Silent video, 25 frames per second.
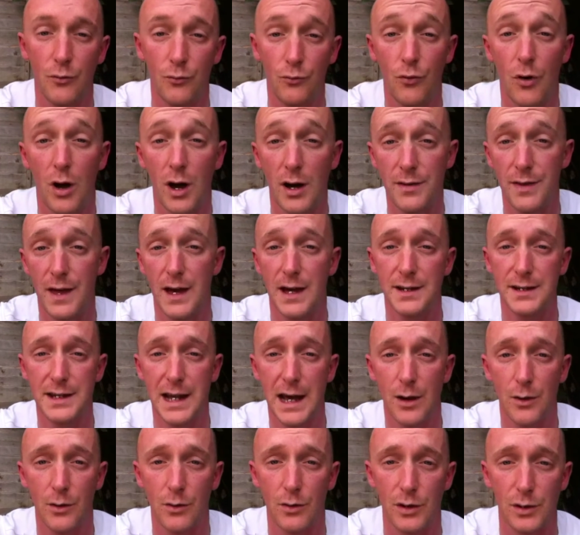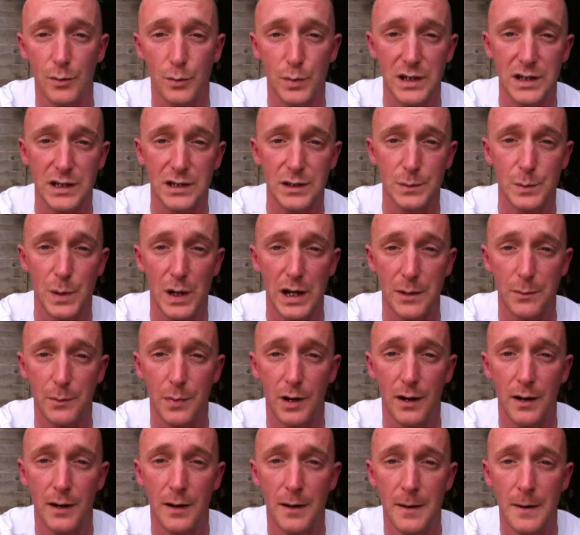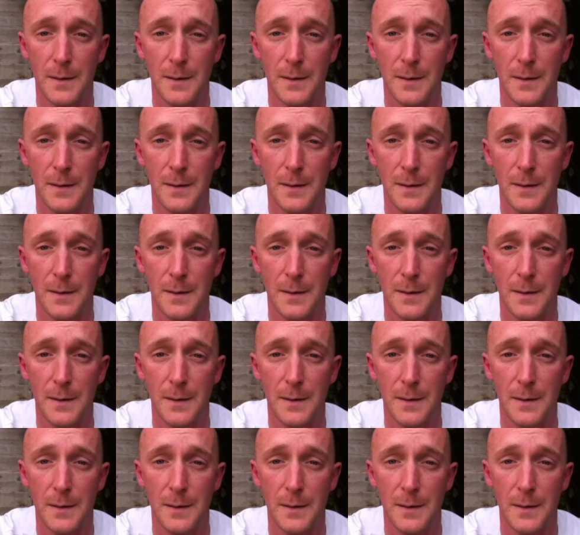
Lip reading: and write that down on a piece of paper.